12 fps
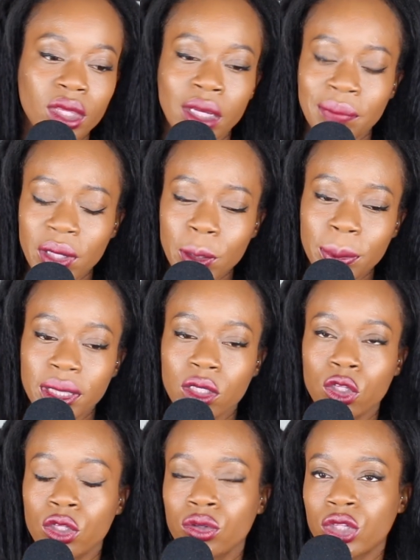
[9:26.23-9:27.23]
I'm hoping
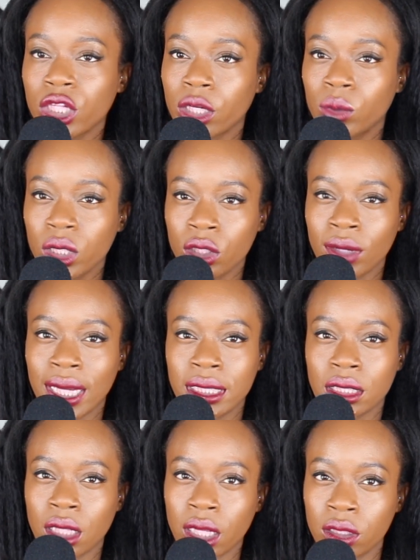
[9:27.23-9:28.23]
to share with you
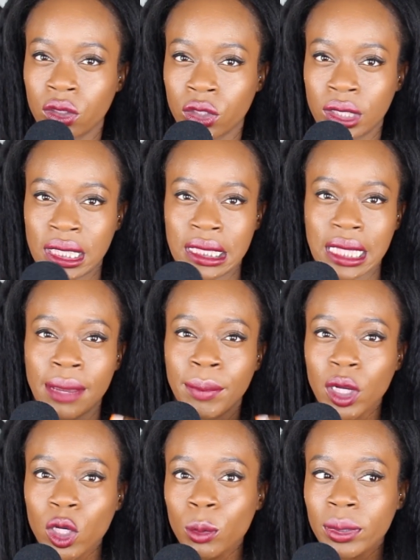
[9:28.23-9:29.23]
guys a lot of learnings. I'm
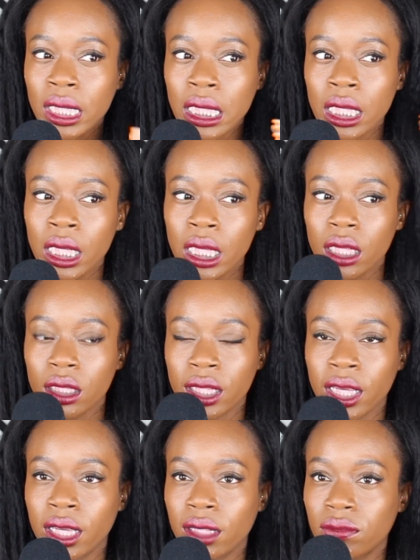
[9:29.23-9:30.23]
hoping
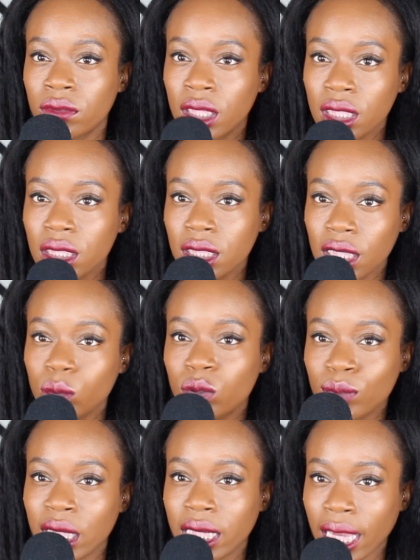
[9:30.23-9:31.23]
that this keeps
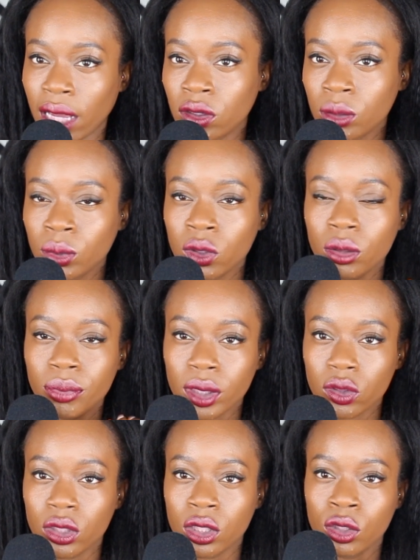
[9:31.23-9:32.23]
me accountable,
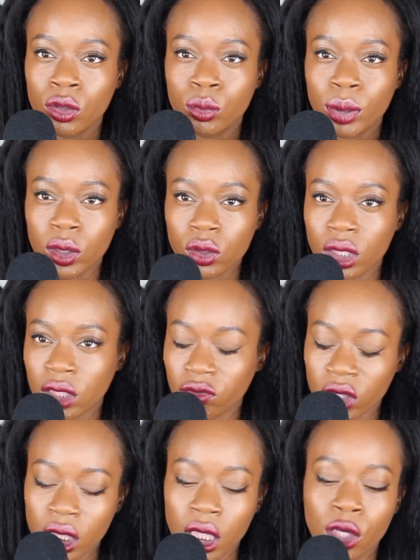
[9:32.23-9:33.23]
both to posting
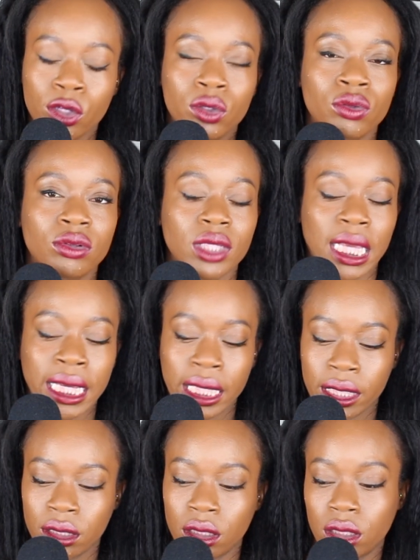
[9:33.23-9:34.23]
videos
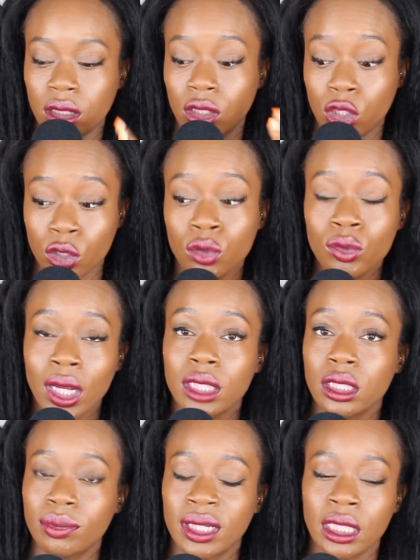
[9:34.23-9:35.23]
and to not
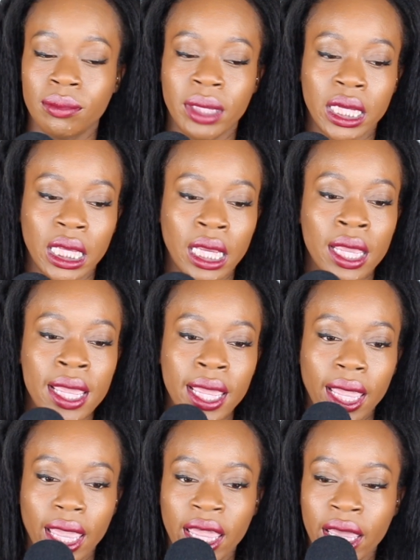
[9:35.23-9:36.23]
spending money.
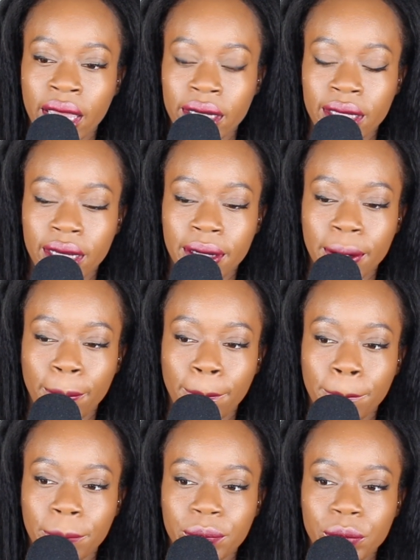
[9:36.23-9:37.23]
And I'm